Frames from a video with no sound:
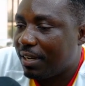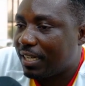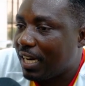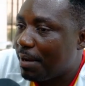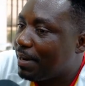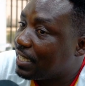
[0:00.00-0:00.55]

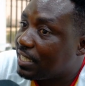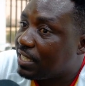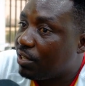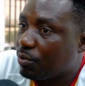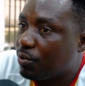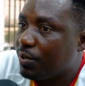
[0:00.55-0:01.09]
club
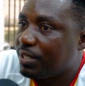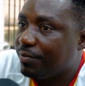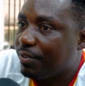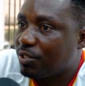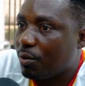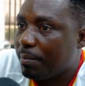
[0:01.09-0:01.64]
licensing authority
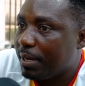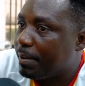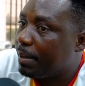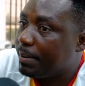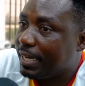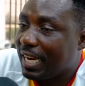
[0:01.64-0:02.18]
for some
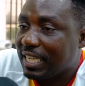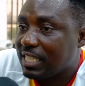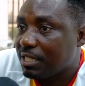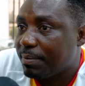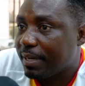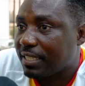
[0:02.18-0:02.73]
baby
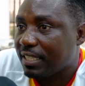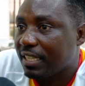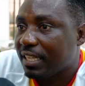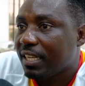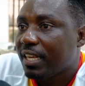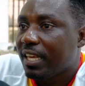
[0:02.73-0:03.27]
license inspection,
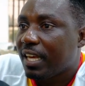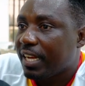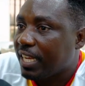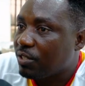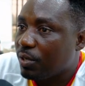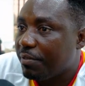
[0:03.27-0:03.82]

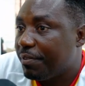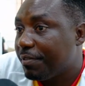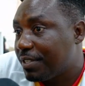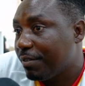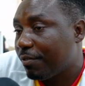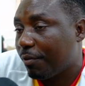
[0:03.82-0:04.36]
that's on the
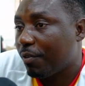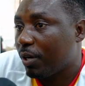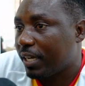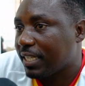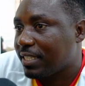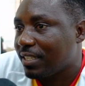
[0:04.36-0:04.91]
15th of
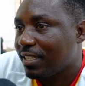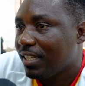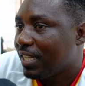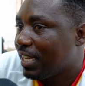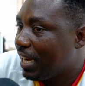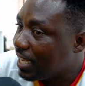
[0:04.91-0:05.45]
August,
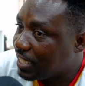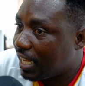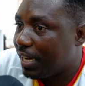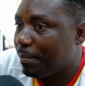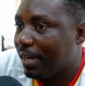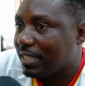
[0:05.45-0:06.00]
less than
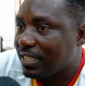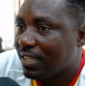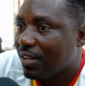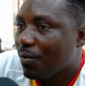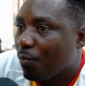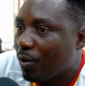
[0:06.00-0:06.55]
a month.
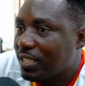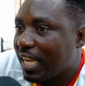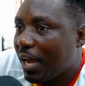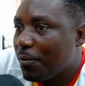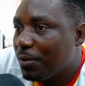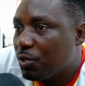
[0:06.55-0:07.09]
What
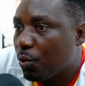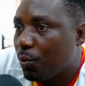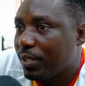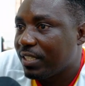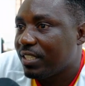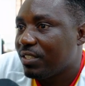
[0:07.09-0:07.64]
are we
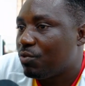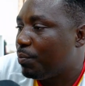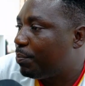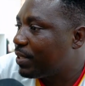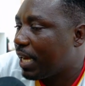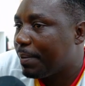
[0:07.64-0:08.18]
doing to
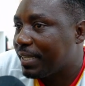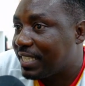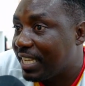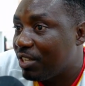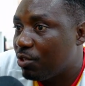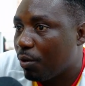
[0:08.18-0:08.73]
put up a
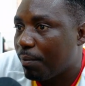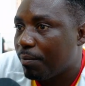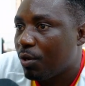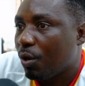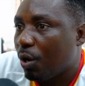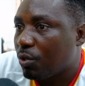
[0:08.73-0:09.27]
stadium
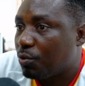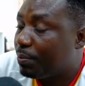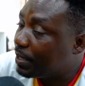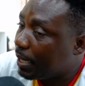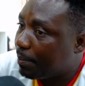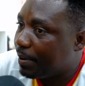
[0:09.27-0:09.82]
or to
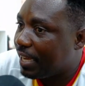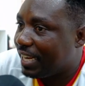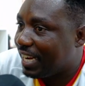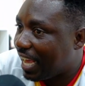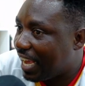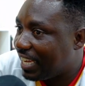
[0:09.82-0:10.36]
put up a
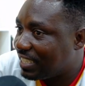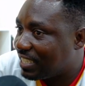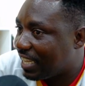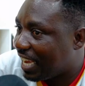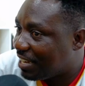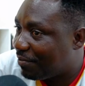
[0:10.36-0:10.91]

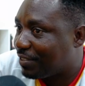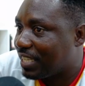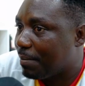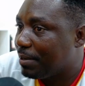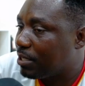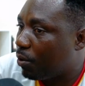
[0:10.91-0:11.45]
nice edifice
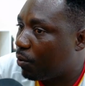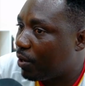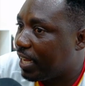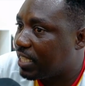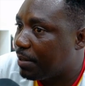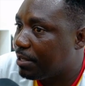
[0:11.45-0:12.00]
a bit Okwahu
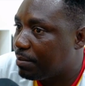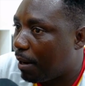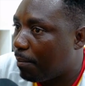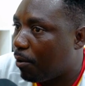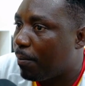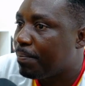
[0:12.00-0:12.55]
United bit me
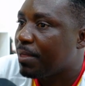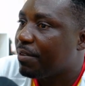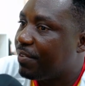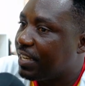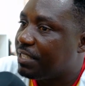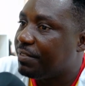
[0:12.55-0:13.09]
about
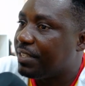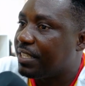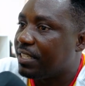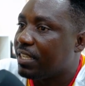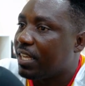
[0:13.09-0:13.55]
first division?